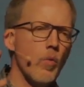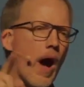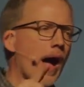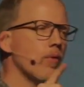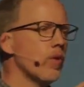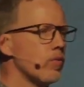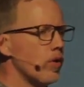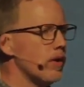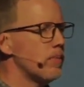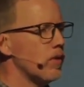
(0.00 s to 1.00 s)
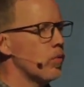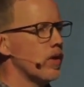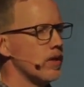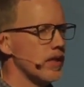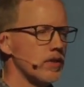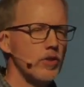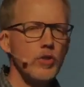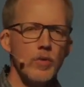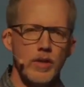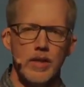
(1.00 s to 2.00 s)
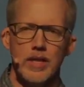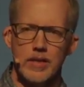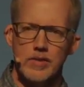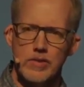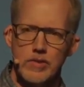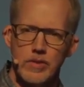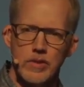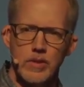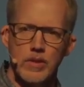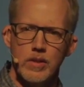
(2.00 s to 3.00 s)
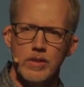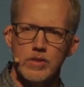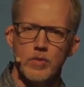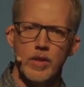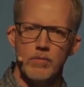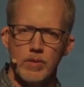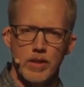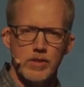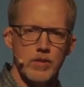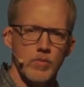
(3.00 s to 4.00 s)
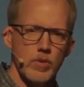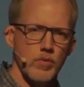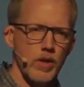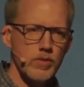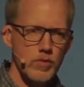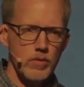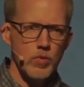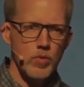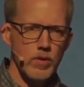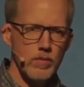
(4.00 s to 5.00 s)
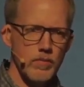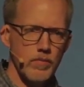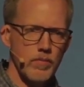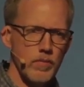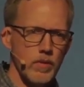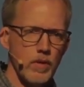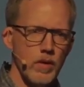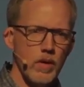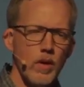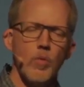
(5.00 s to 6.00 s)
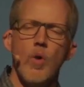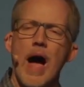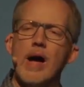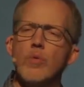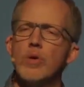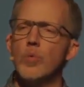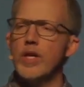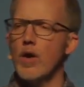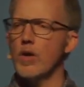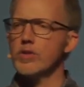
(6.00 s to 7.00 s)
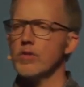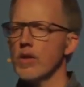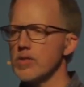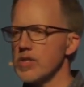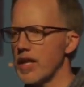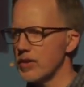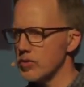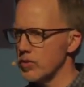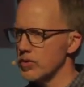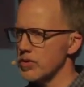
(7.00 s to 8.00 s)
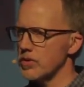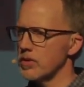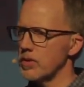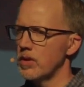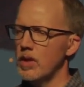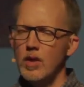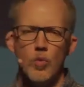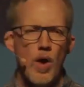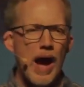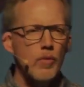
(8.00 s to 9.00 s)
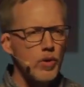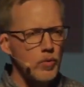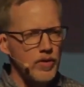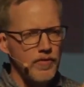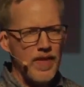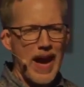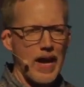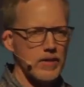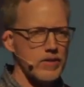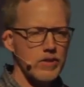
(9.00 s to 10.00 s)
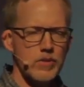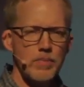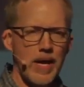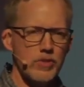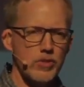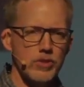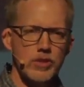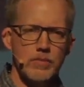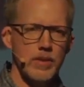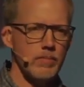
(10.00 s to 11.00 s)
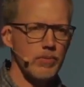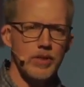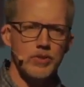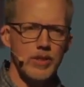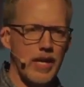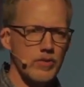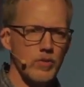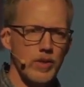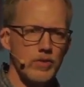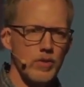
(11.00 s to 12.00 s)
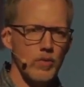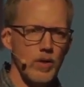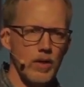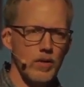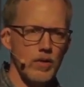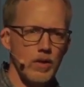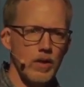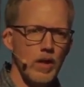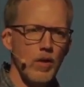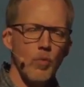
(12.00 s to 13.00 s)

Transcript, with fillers: Why would we be willing to do with less so we can bless someone else with more? Why would we alter our schedules? Why would we fast, as Pastor Jimmy preached last week so well?